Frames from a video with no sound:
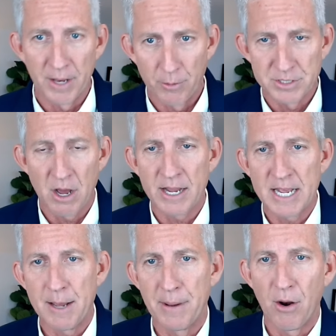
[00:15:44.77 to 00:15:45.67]
they were
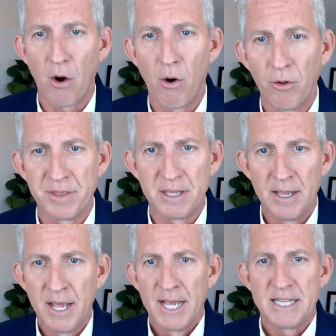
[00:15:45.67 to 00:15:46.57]
talking about all the
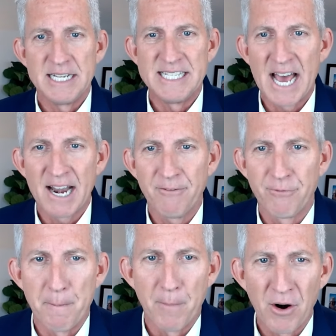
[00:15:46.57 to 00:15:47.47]
data
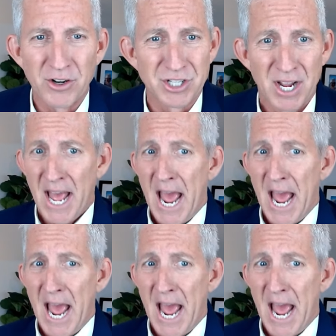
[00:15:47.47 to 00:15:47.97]
from March.